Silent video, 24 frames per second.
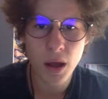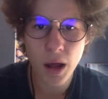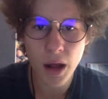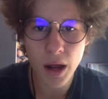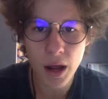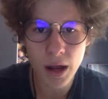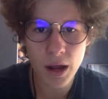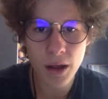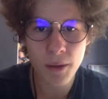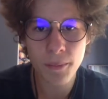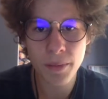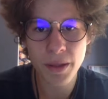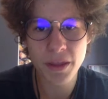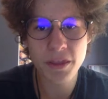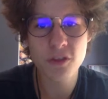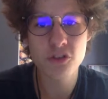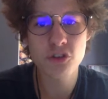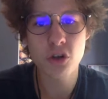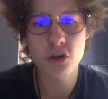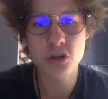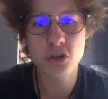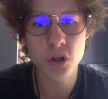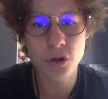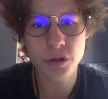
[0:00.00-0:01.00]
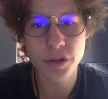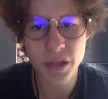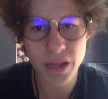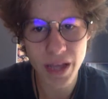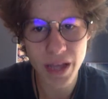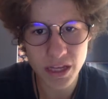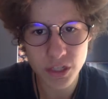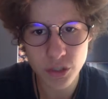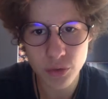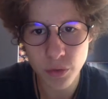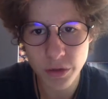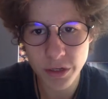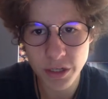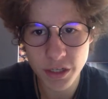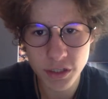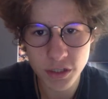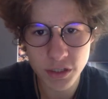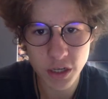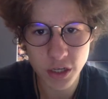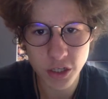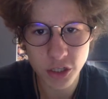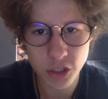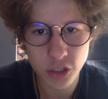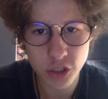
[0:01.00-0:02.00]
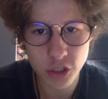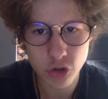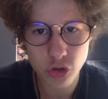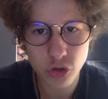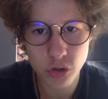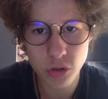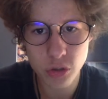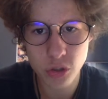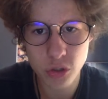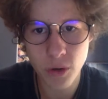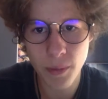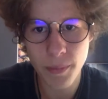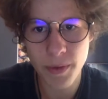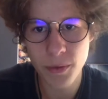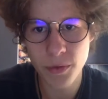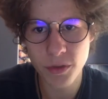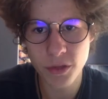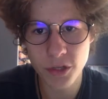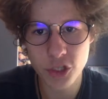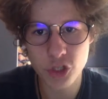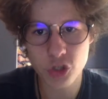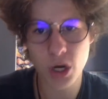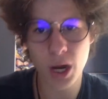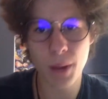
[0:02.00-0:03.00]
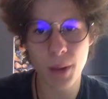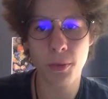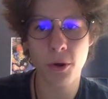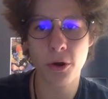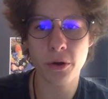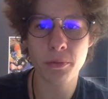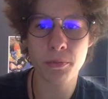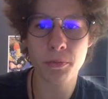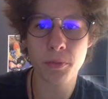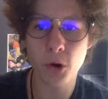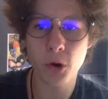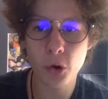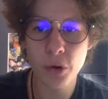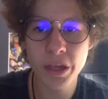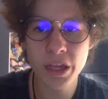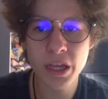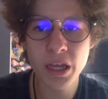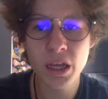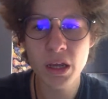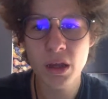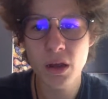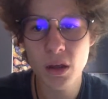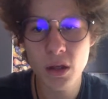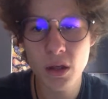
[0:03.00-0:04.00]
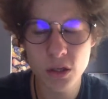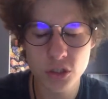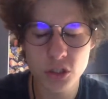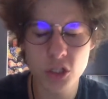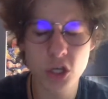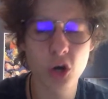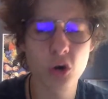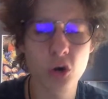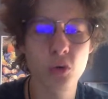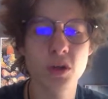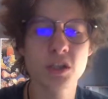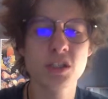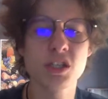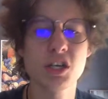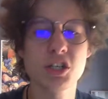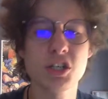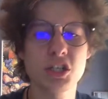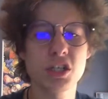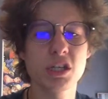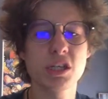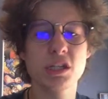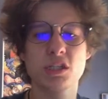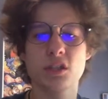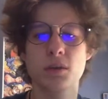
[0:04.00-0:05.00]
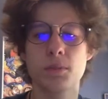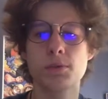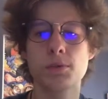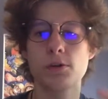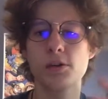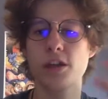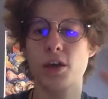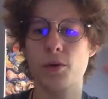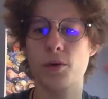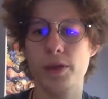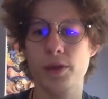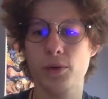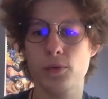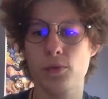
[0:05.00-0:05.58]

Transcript: And there's also the last one is swimming with a strap-on buoy. So essentially, it's a buoy that we